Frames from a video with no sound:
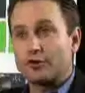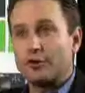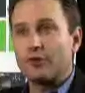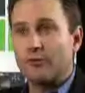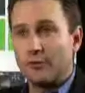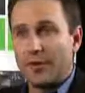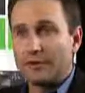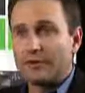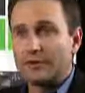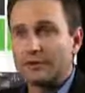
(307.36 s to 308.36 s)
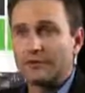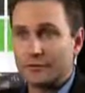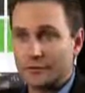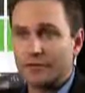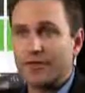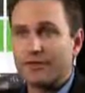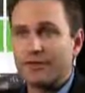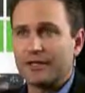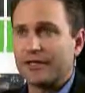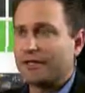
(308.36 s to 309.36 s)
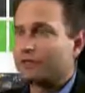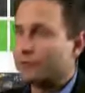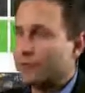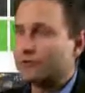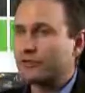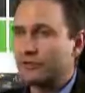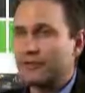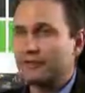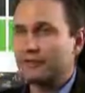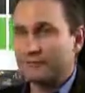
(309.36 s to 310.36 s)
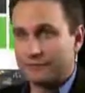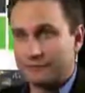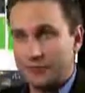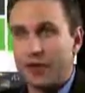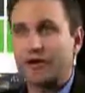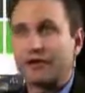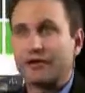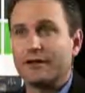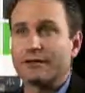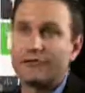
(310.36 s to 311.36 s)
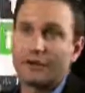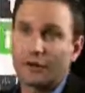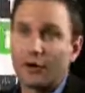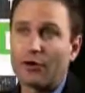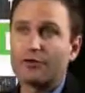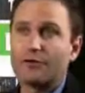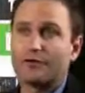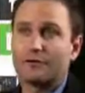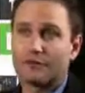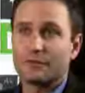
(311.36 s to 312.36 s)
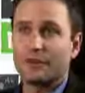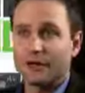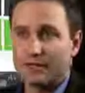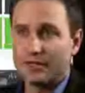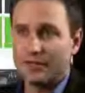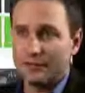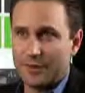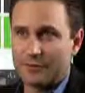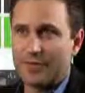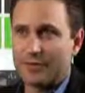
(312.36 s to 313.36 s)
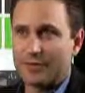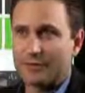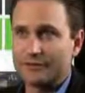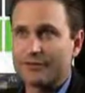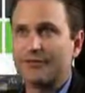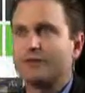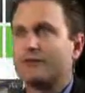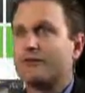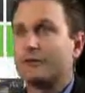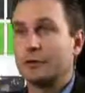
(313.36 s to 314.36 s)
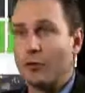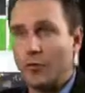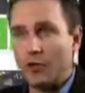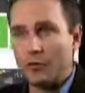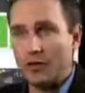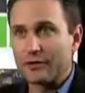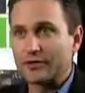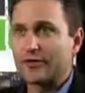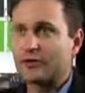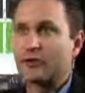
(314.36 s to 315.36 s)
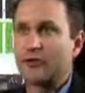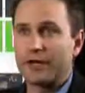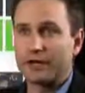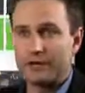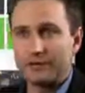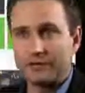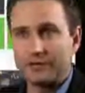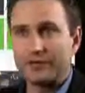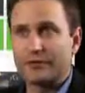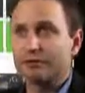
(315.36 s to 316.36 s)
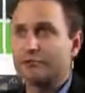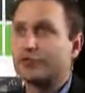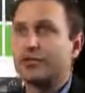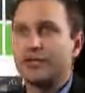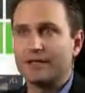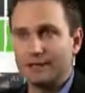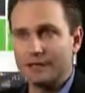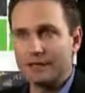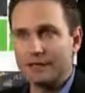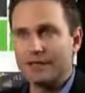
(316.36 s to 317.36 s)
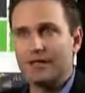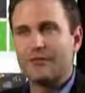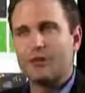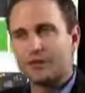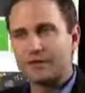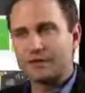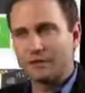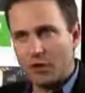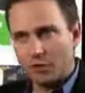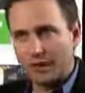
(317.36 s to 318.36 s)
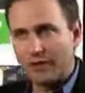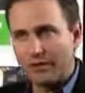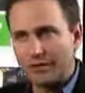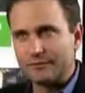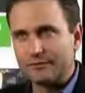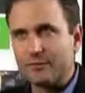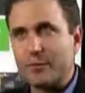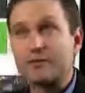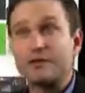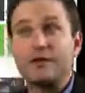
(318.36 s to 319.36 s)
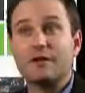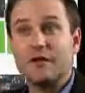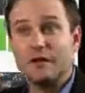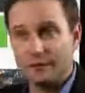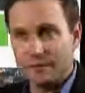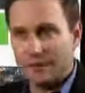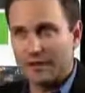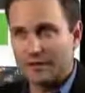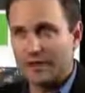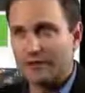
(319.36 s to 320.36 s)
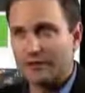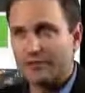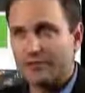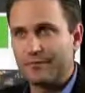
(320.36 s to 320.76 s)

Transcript: software packages for supply chain have traditionally been targeted at the very largest of the supply chain companies out there. They're for your Walmarts and your Grangers and your GMs. But what does the small guy do? What does even the medium-sized guy do?